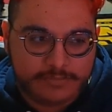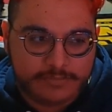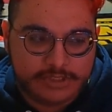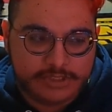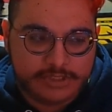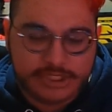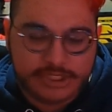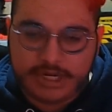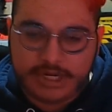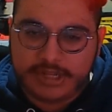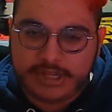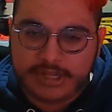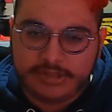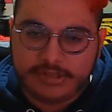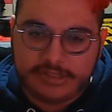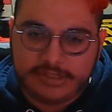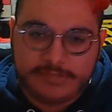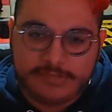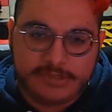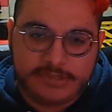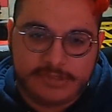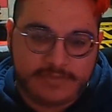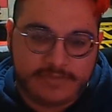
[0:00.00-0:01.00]
giant
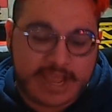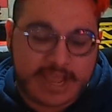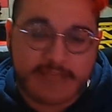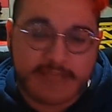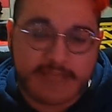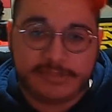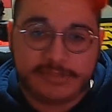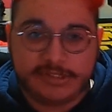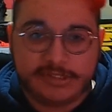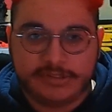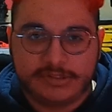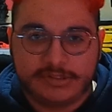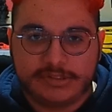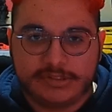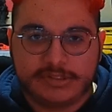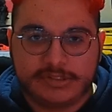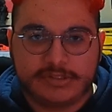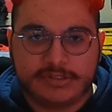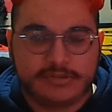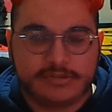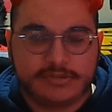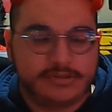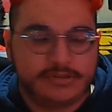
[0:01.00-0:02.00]
leaps of
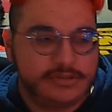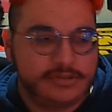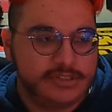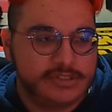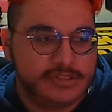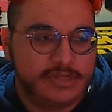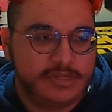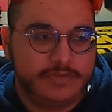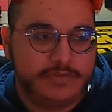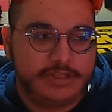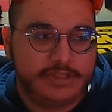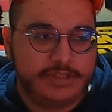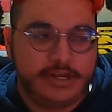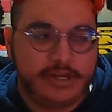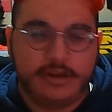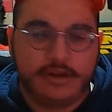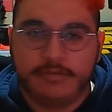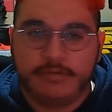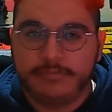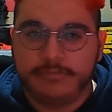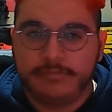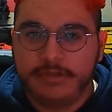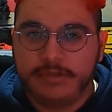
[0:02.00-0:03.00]
absence and stuff like that. I
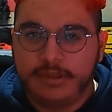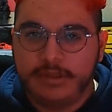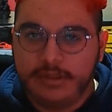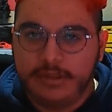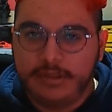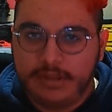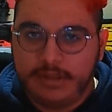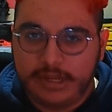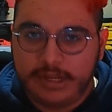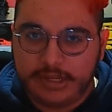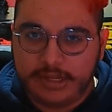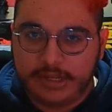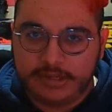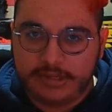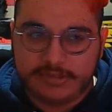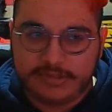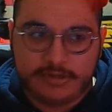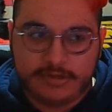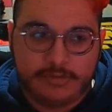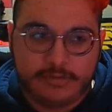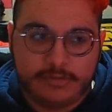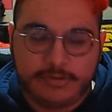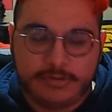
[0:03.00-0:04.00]
hope I can
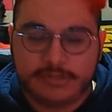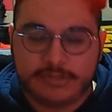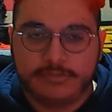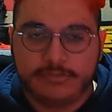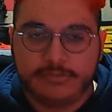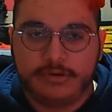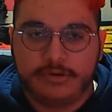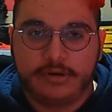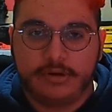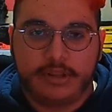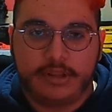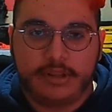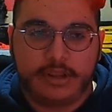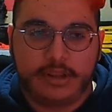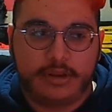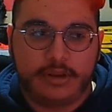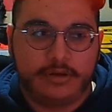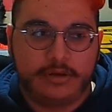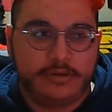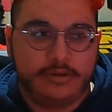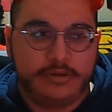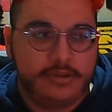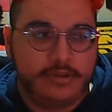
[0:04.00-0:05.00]
continue to post more,
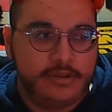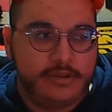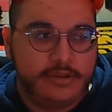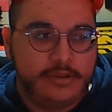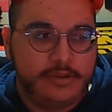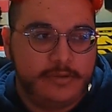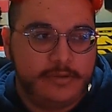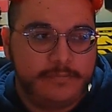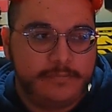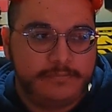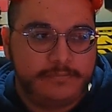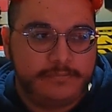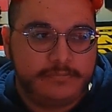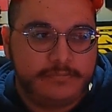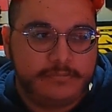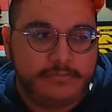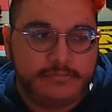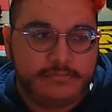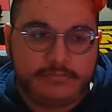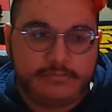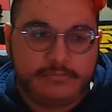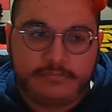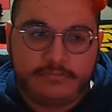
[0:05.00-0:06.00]
and
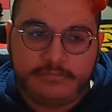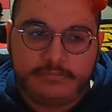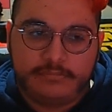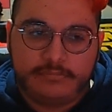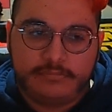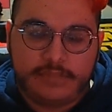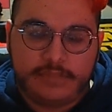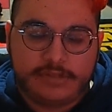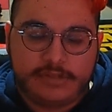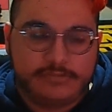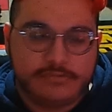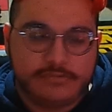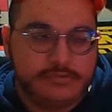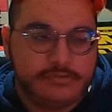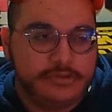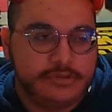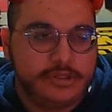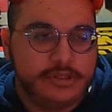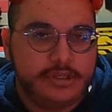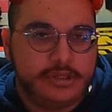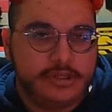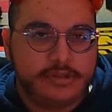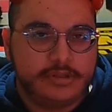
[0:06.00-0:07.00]
that's really
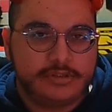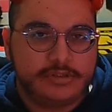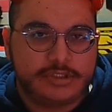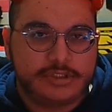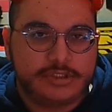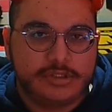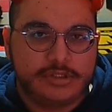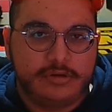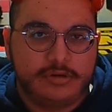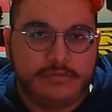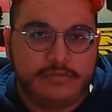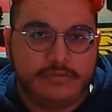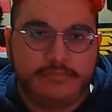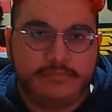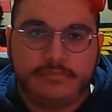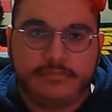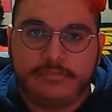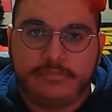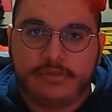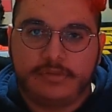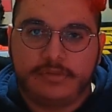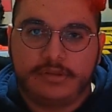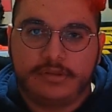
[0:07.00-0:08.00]
it. So
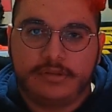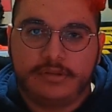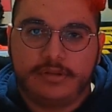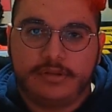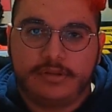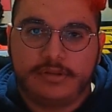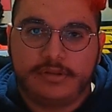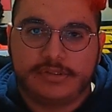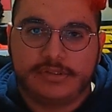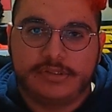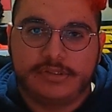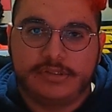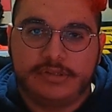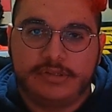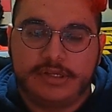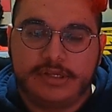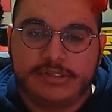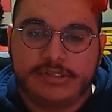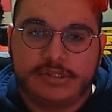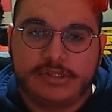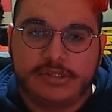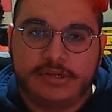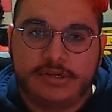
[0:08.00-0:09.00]
I'll see you
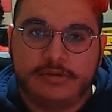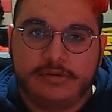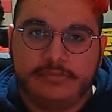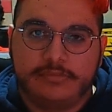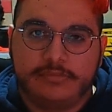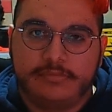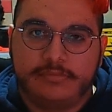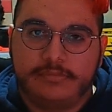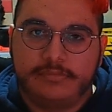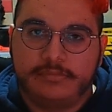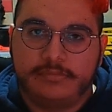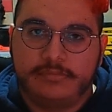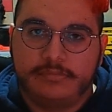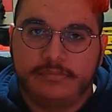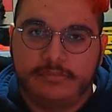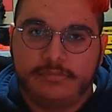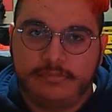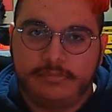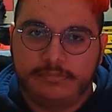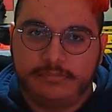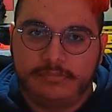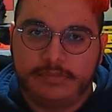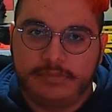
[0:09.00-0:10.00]
guys later.
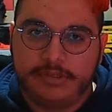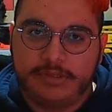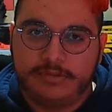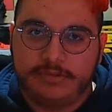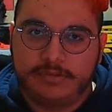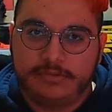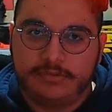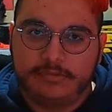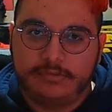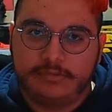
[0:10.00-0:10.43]
Peace.